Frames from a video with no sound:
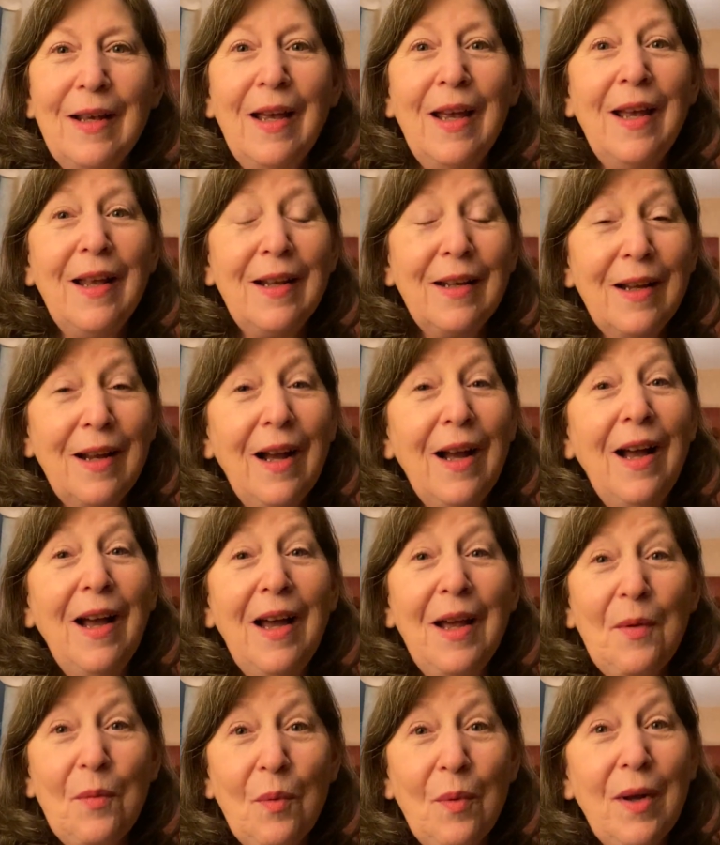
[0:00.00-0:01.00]
and
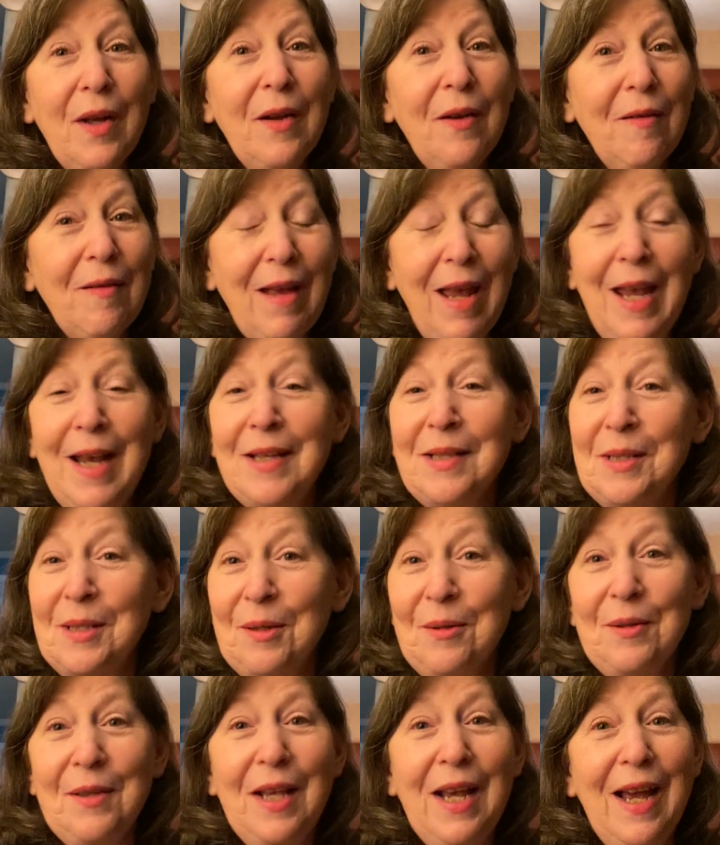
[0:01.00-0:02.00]
God will
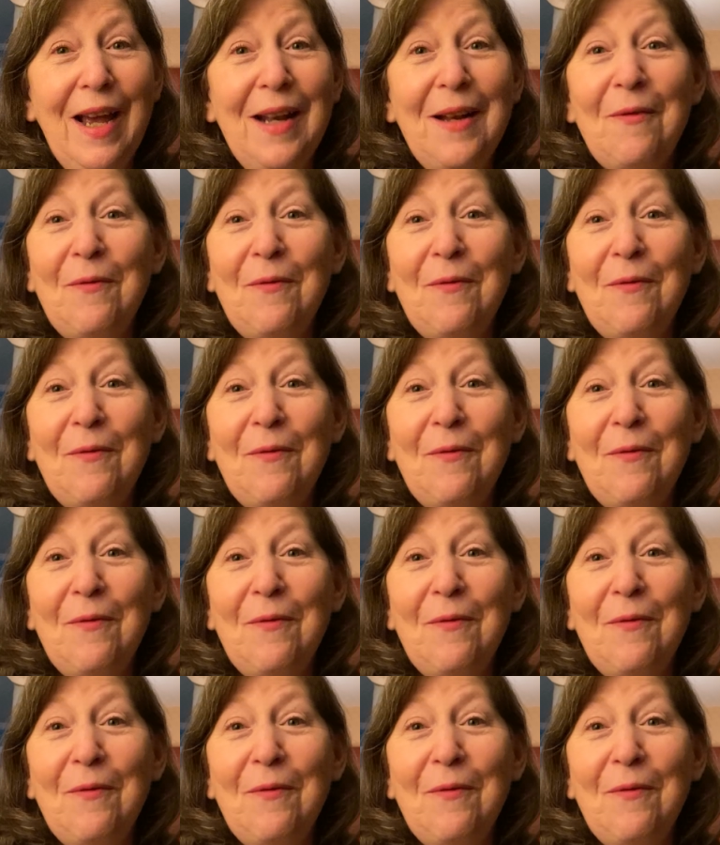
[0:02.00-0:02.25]
answer that.